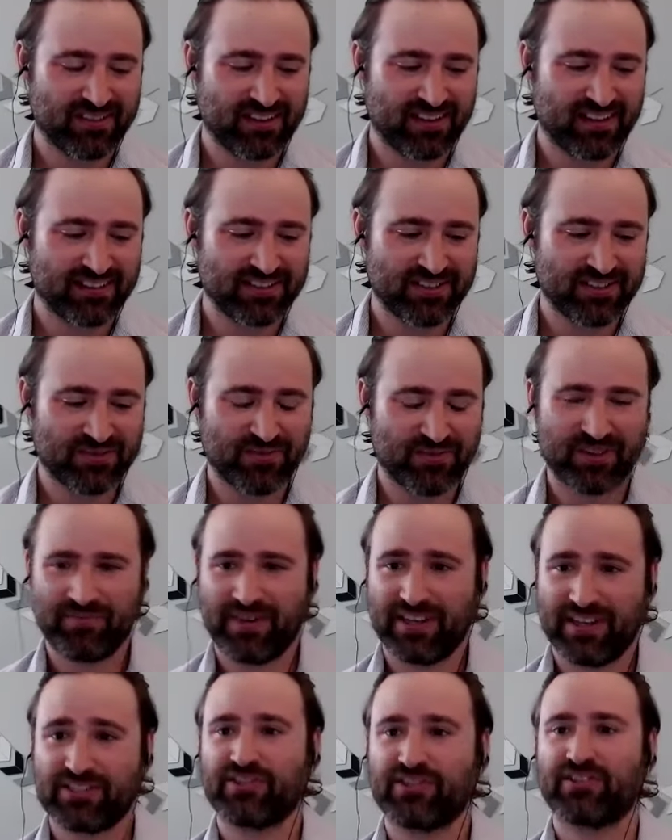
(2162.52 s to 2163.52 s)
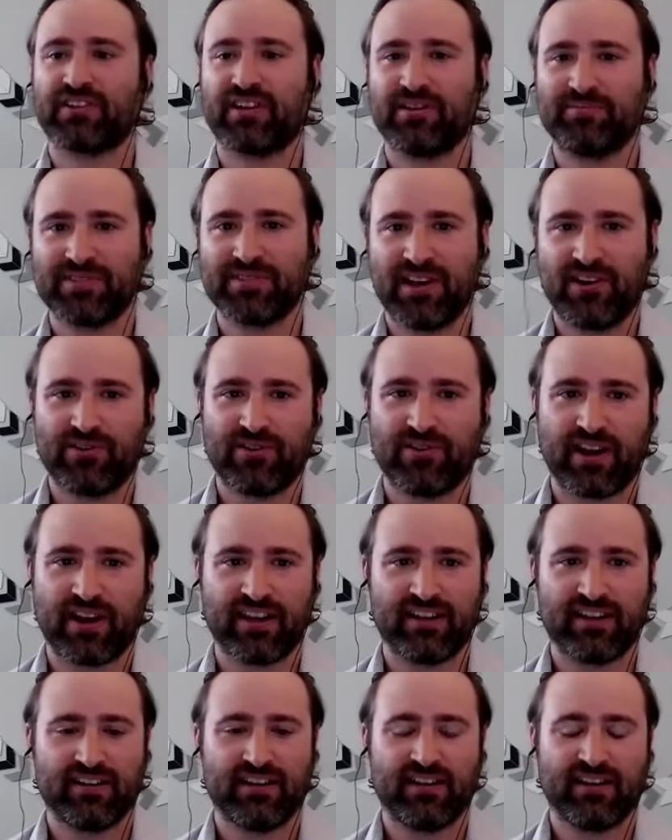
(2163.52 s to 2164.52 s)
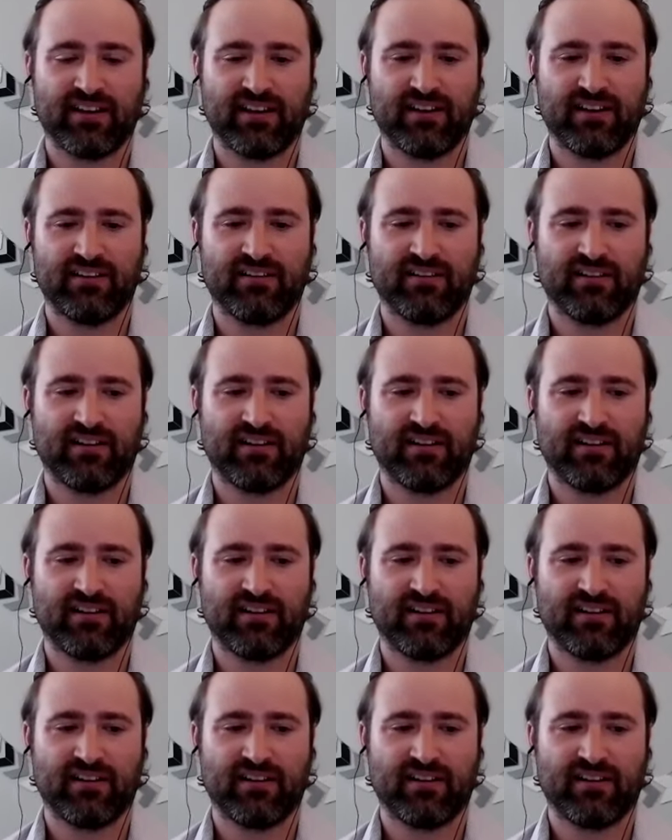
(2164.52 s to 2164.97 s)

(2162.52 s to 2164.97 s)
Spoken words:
just want to make sure it comes out right. And,